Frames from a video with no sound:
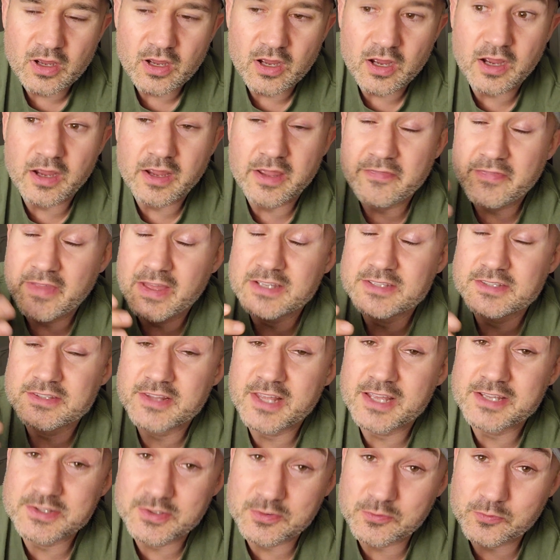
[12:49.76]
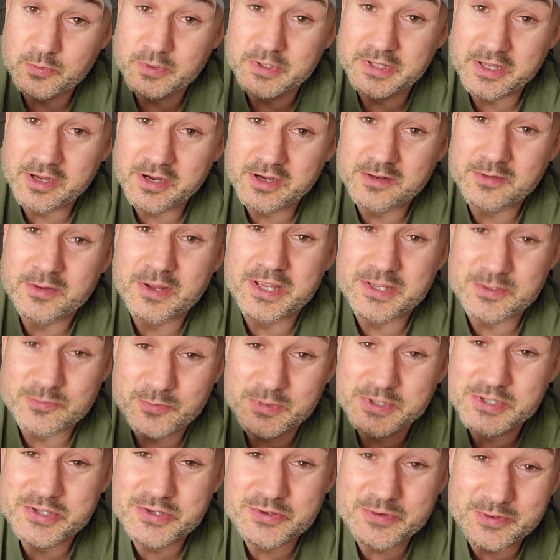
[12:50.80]
And that's a really hard. It's
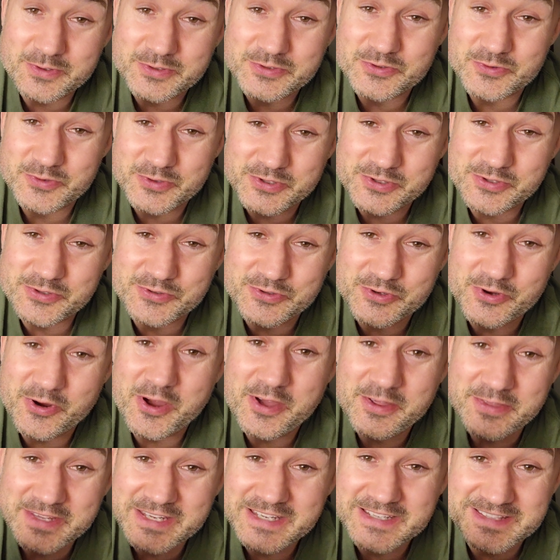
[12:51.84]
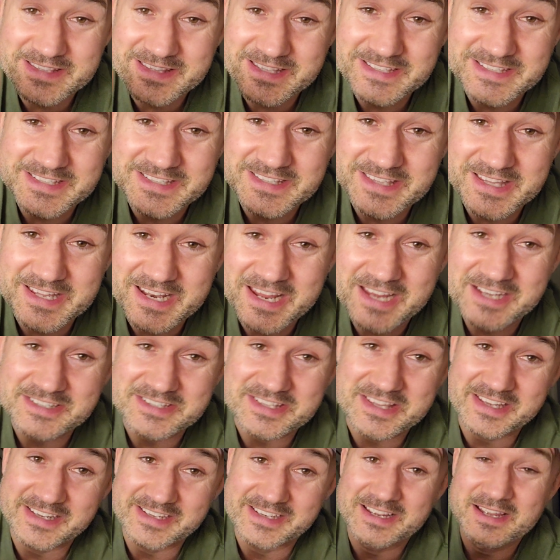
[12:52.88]
once you draw these. This is the next
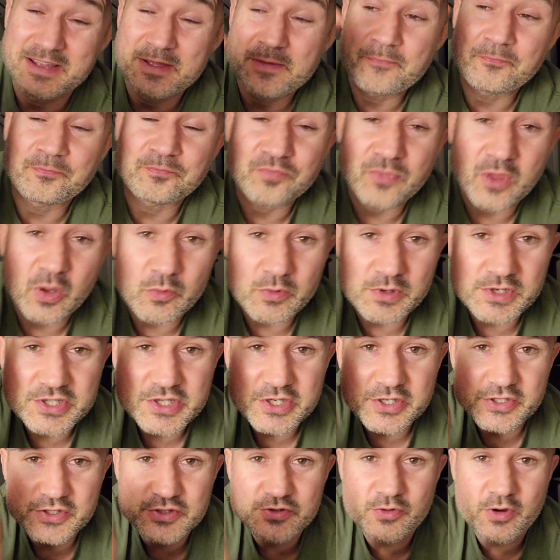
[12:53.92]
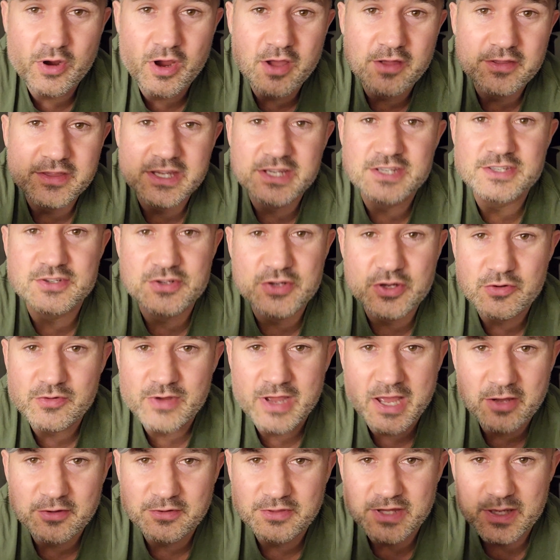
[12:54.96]
thing. Once you draw these new
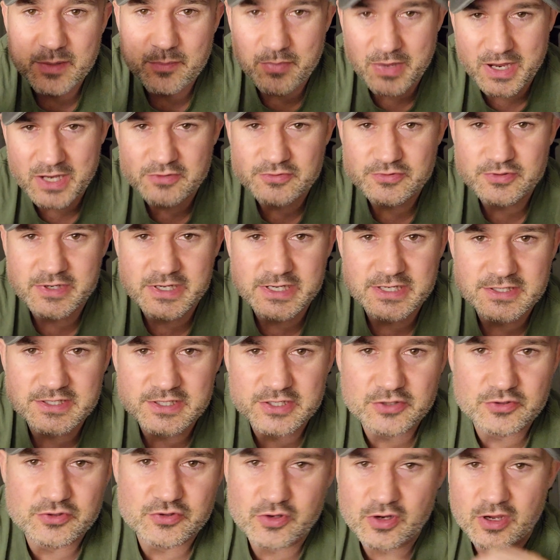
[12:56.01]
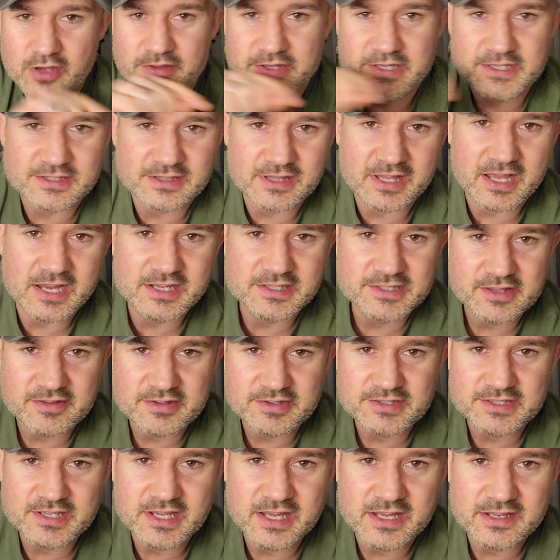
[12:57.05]
healthy boundaries, you draw these lines in
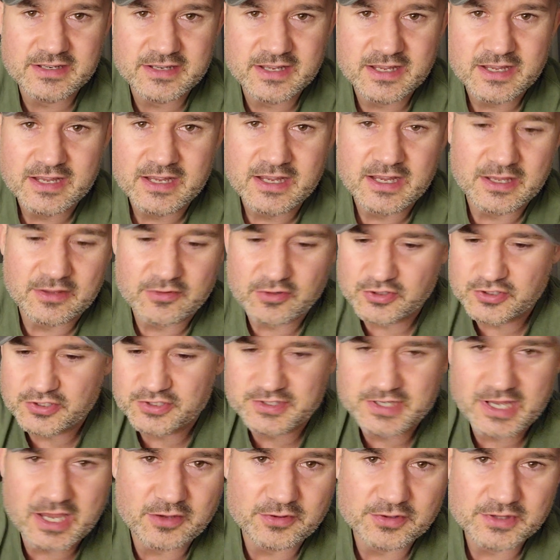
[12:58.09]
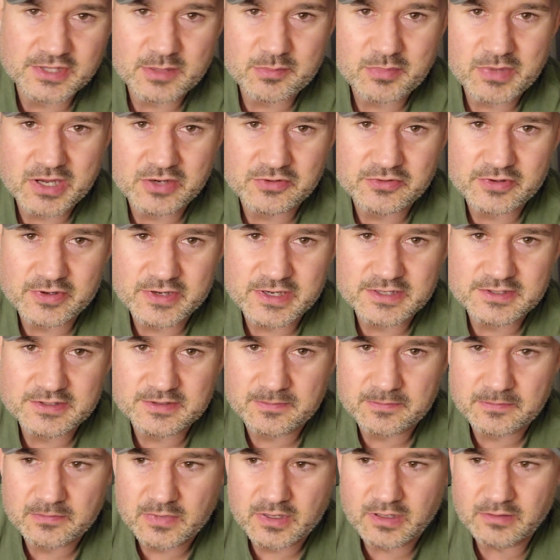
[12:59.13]
the sand. They're just healthy boundaries,
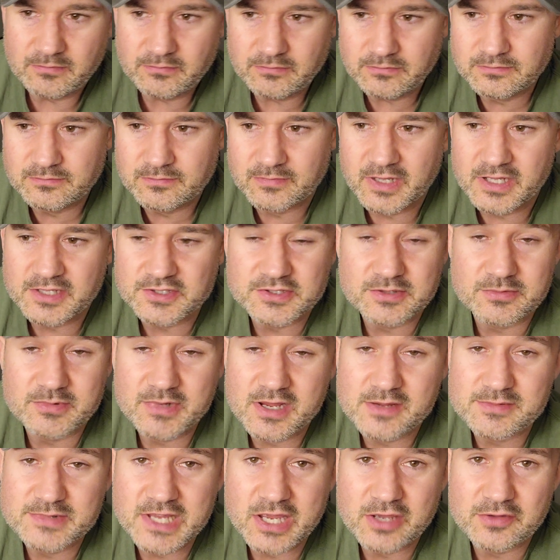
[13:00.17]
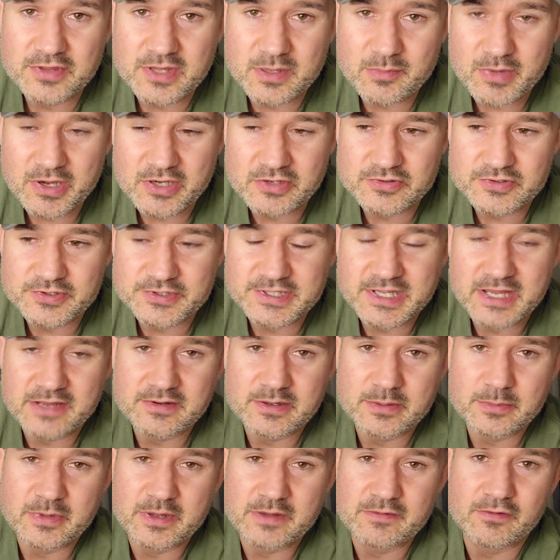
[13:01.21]
and sometimes healthy boundaries have to be